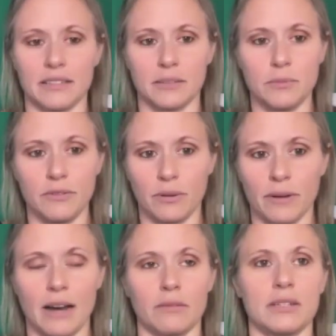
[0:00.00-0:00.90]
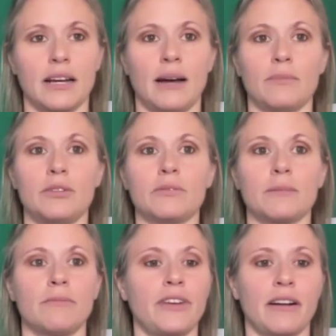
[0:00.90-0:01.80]
move around, do
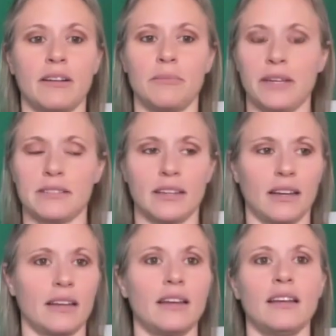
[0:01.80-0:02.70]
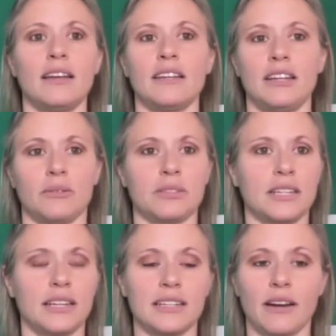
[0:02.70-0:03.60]
some very basic,
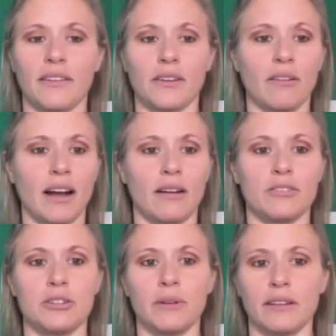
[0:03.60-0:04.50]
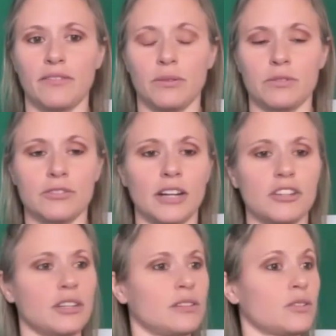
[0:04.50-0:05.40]
sitting down on the ground, doing a few
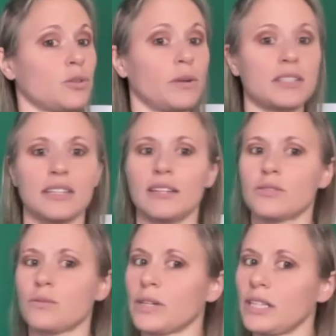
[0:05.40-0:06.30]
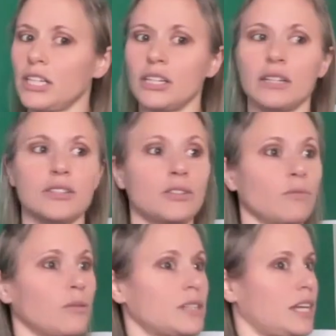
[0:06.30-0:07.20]
stretches. Twisting is really good. So
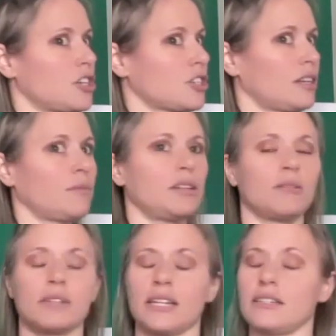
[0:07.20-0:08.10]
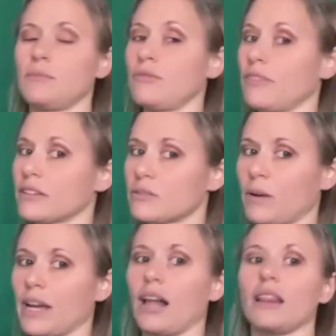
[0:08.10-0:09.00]
rotation, we don't tend to move this
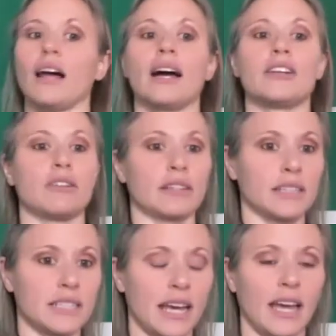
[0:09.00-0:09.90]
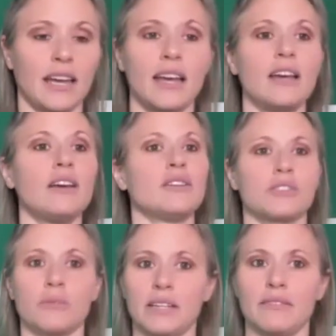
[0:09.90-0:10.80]
way a lot during the day.
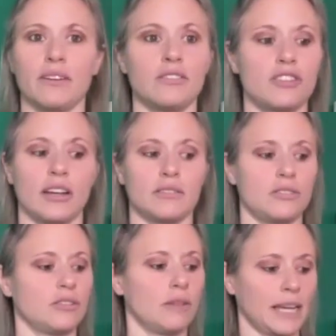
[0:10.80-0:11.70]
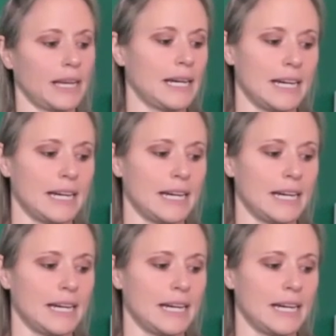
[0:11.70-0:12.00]
So even just doing,